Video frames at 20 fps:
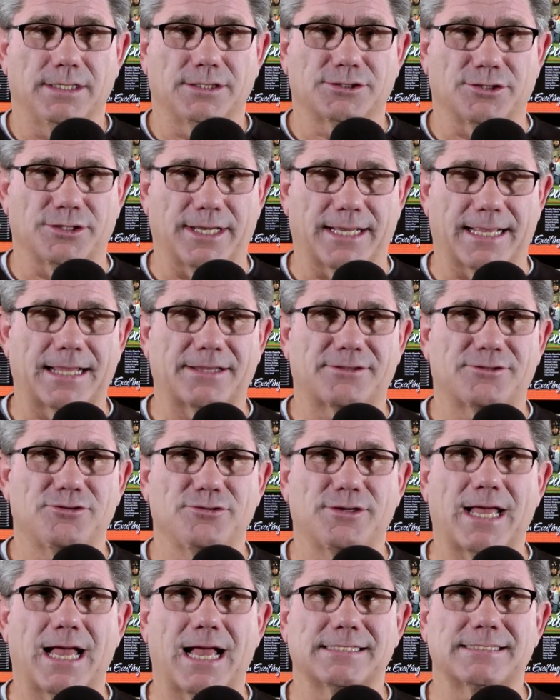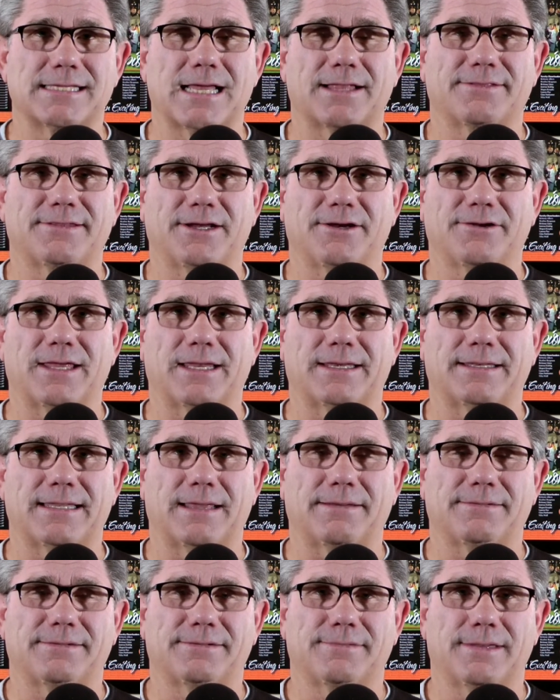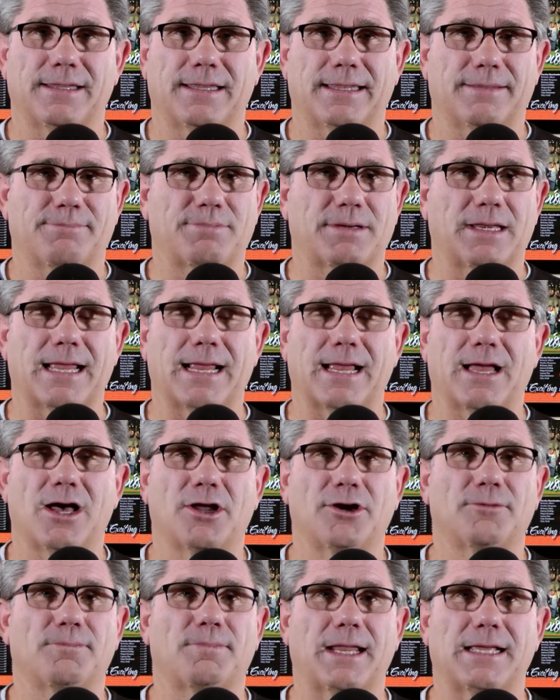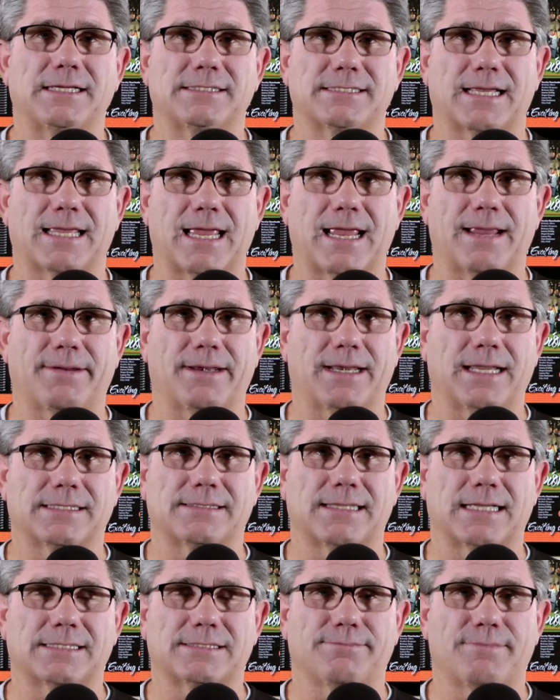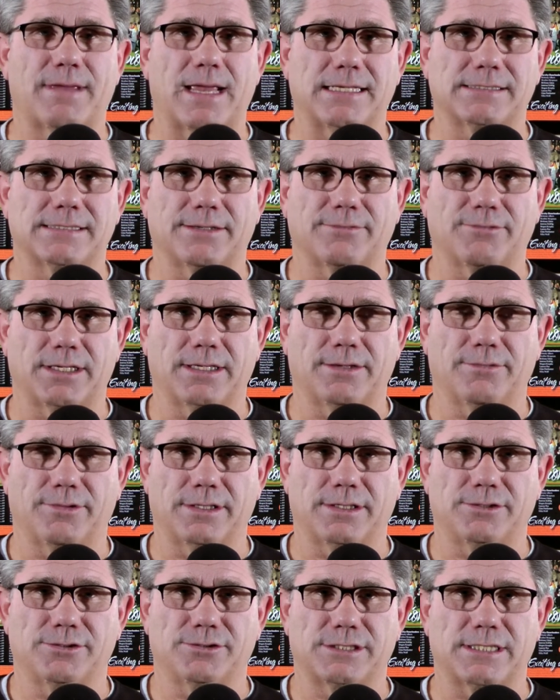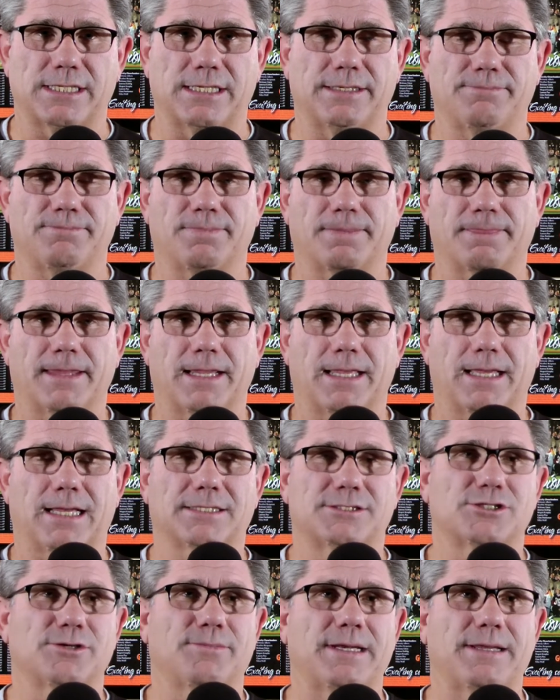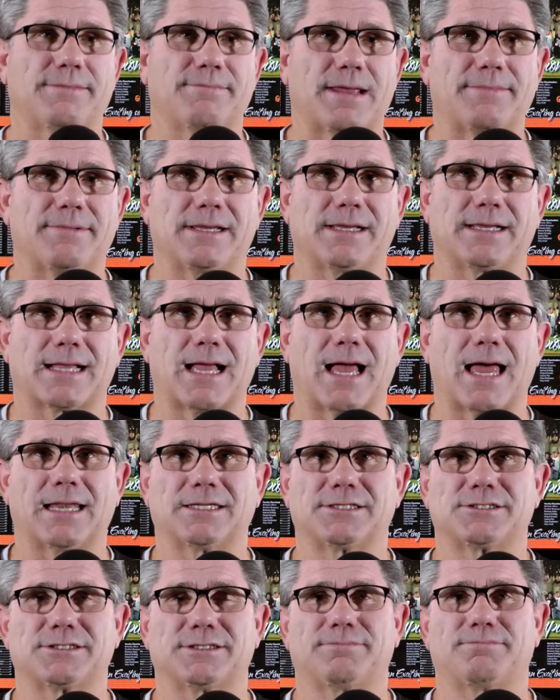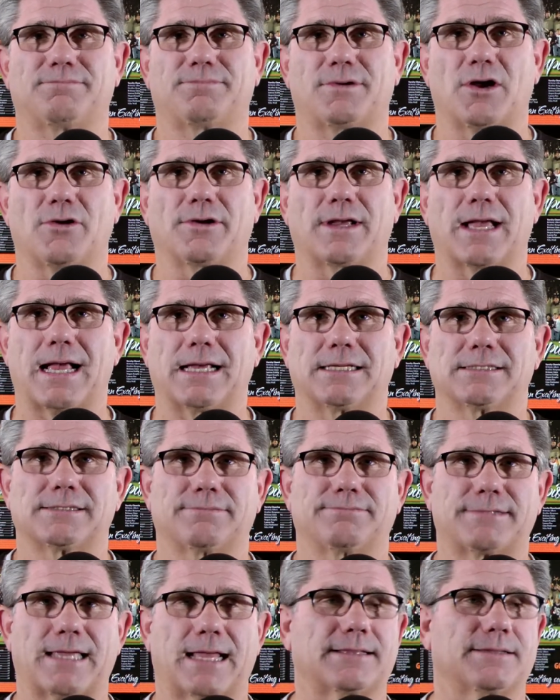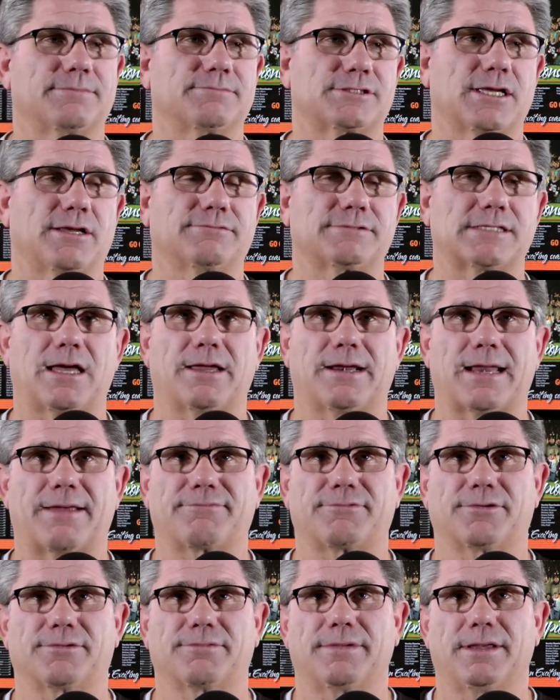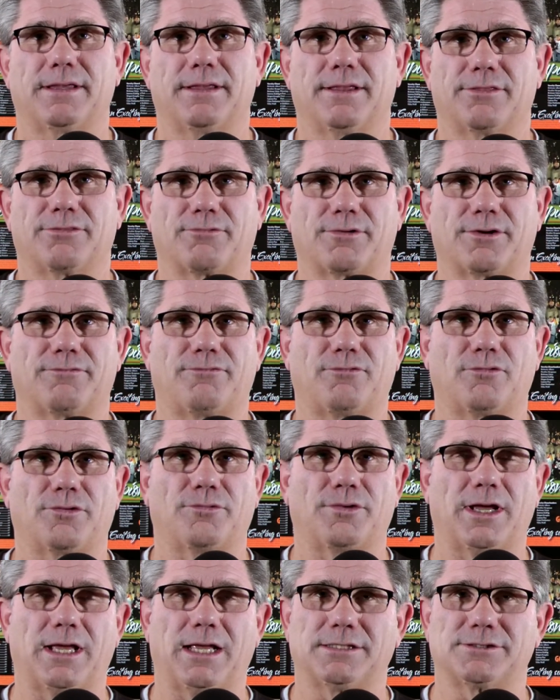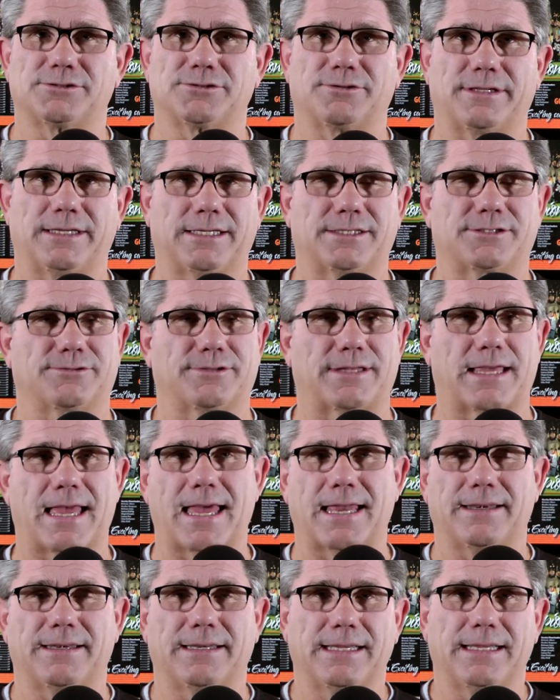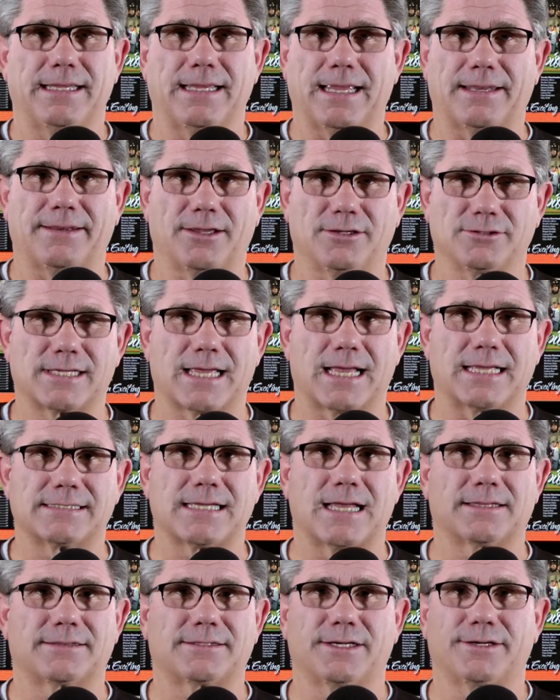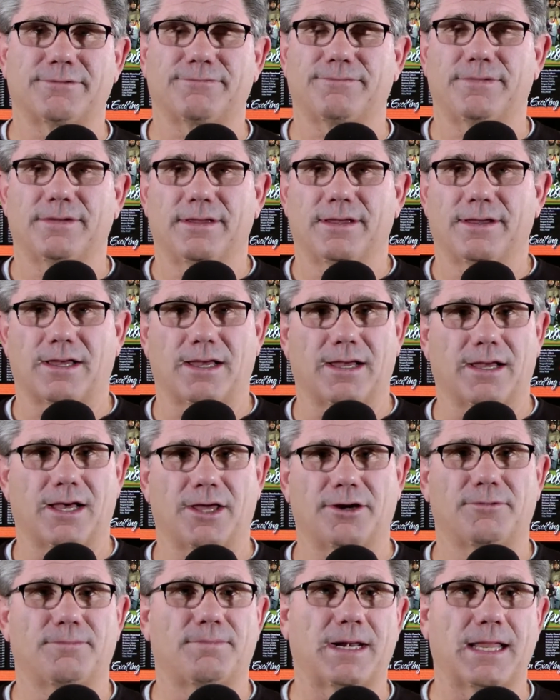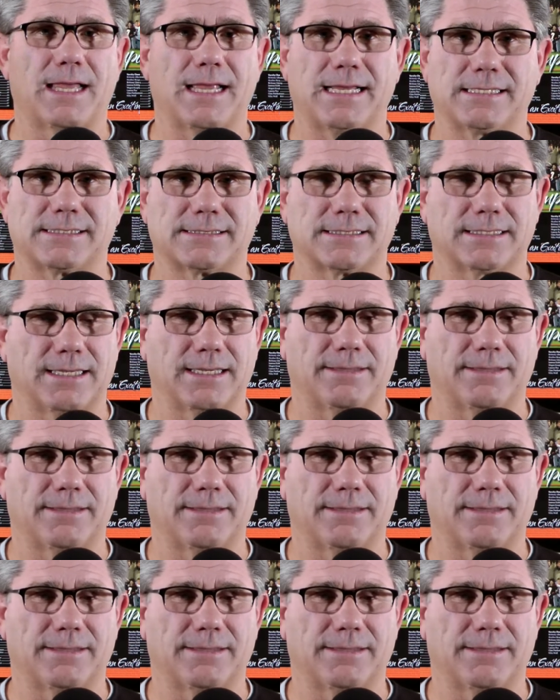you got two guys out there that play 100 plays a game, and that's amazing when you see so many maybe college and pro guys take themselves out after 3 or 4 runs or this or that, and those guys out there 100 plays